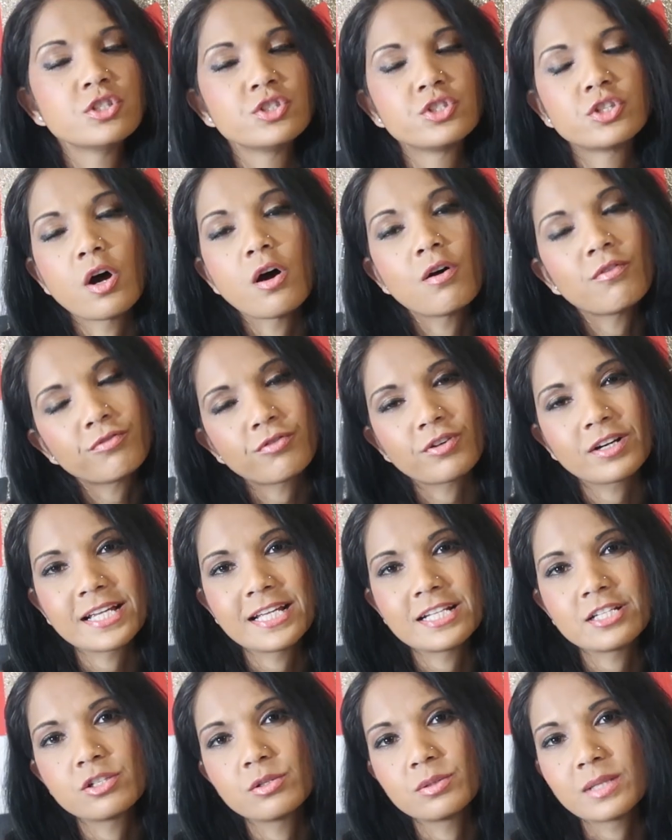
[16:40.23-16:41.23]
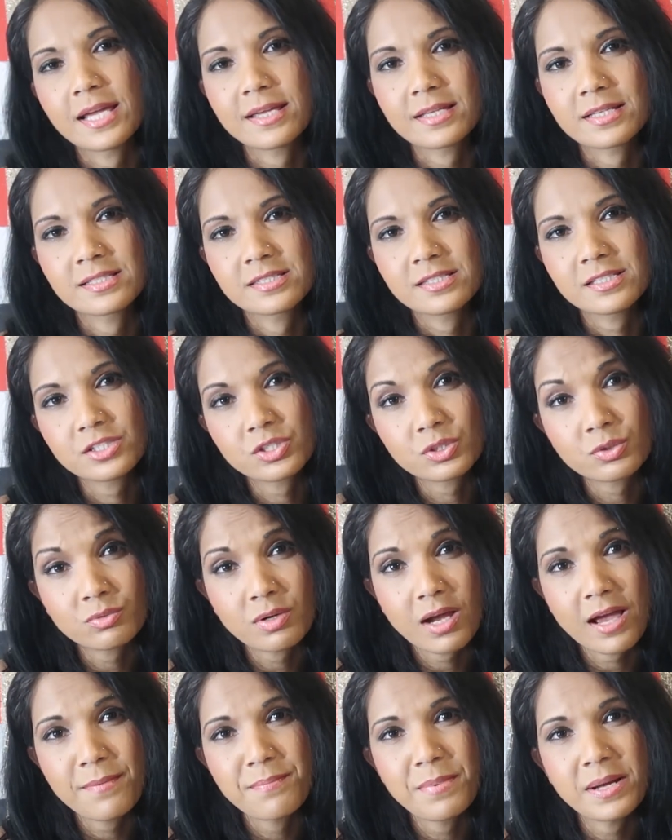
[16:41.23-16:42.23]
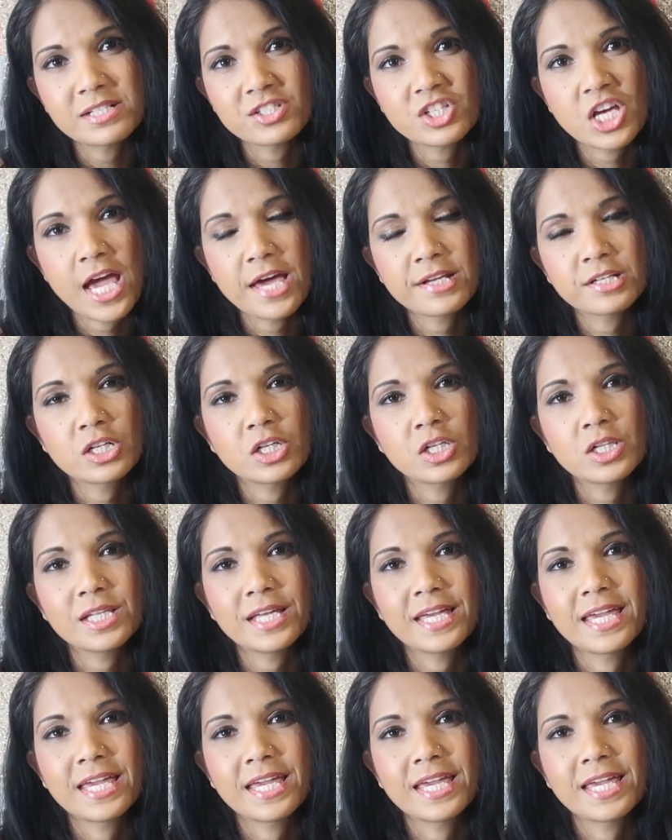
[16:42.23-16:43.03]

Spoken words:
Don't forget to like and subscribe my channel,